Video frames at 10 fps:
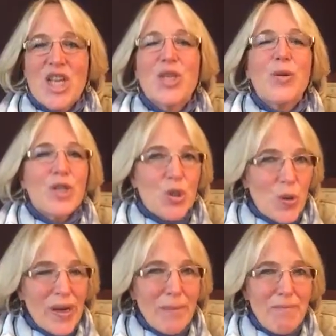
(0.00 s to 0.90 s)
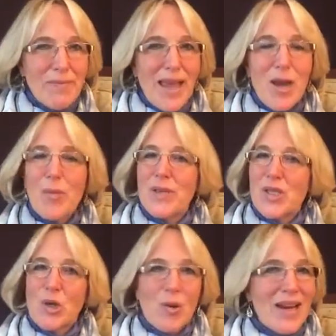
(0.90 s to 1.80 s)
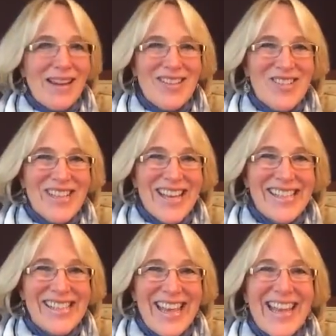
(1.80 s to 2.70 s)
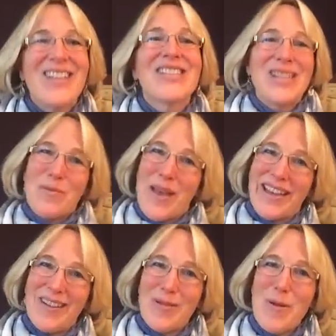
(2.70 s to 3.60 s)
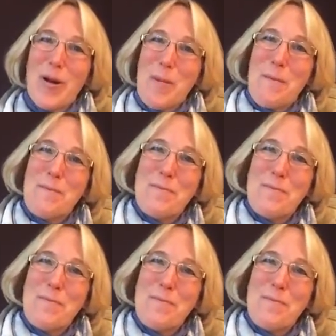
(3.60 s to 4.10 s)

So enjoy. I hope it's a great exercise, and I'll see you back here tomorrow.